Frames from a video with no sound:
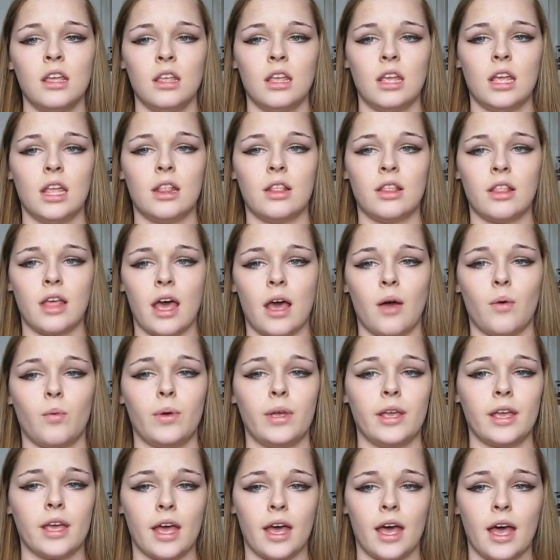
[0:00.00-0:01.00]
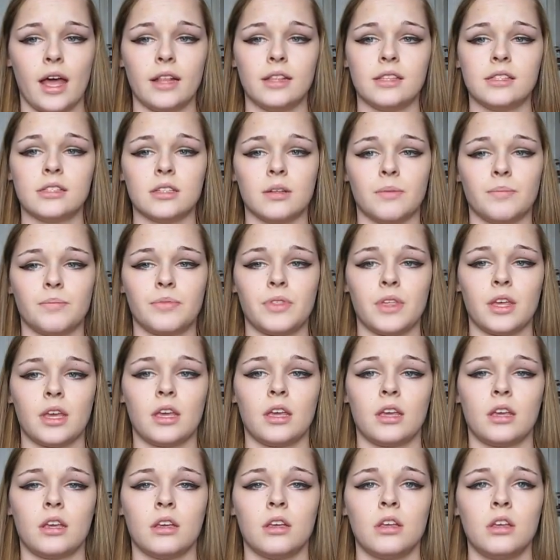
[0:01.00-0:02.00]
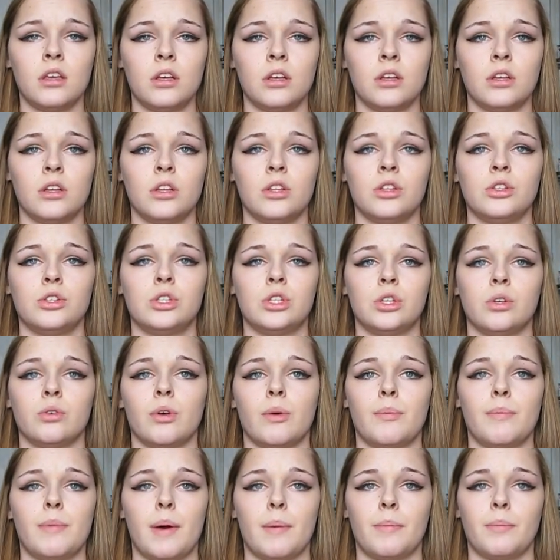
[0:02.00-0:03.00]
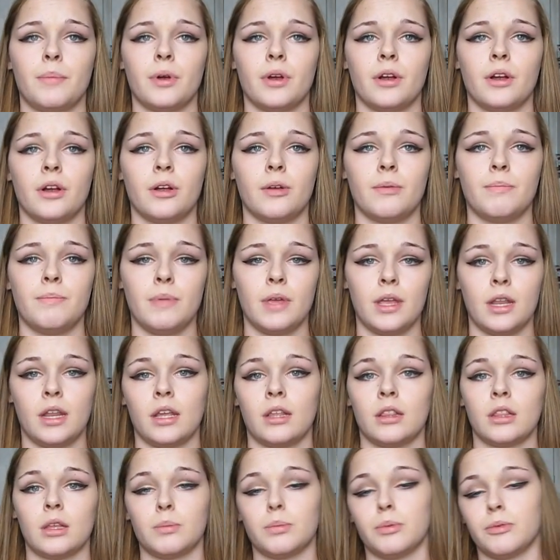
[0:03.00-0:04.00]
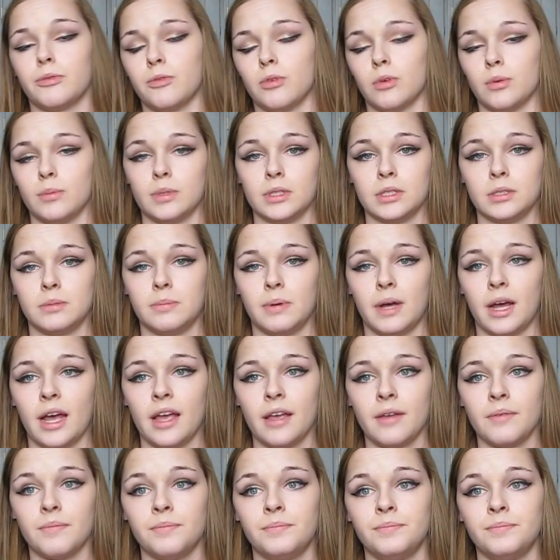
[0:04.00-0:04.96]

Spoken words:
and that we had something to remember meeting the performers by.